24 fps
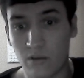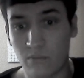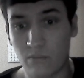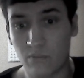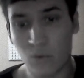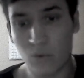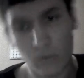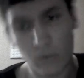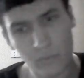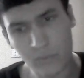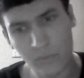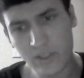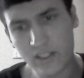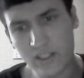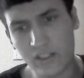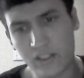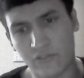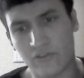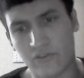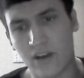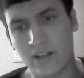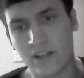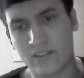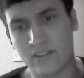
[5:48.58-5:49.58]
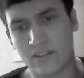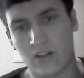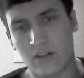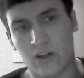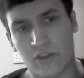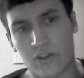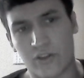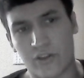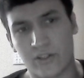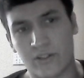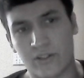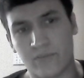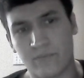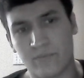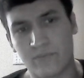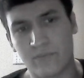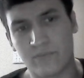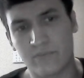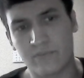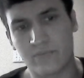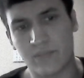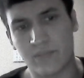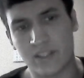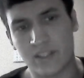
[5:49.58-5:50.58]
but what really defines an author
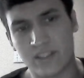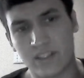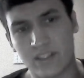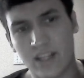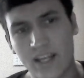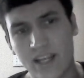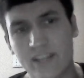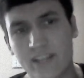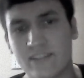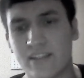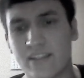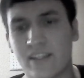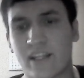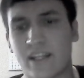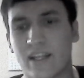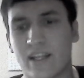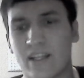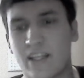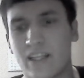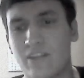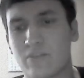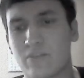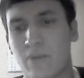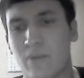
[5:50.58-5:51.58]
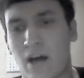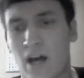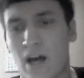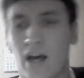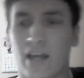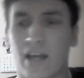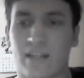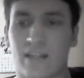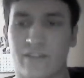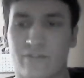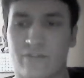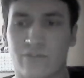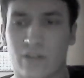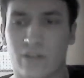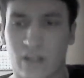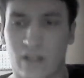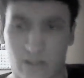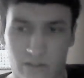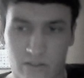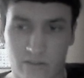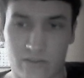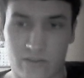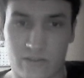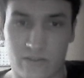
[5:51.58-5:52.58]
is the legacy that it leaves behind for
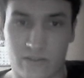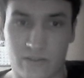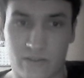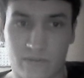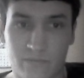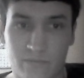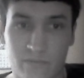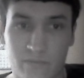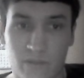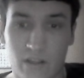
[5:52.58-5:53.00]
others.